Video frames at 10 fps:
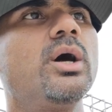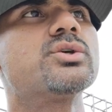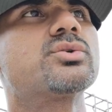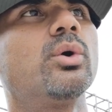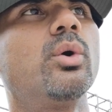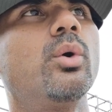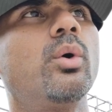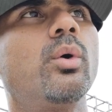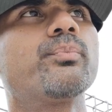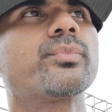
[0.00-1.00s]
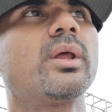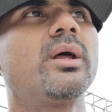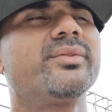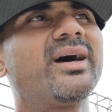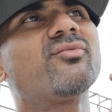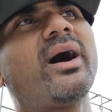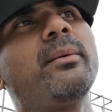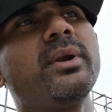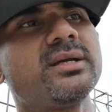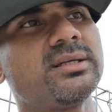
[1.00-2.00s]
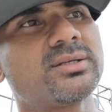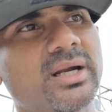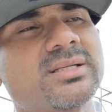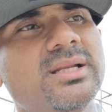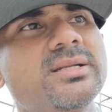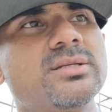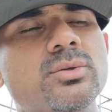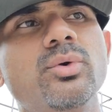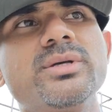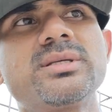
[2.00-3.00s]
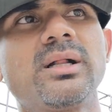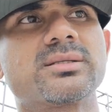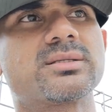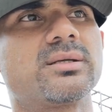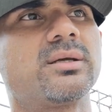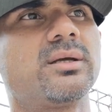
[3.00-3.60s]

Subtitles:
So that vibration translates into results,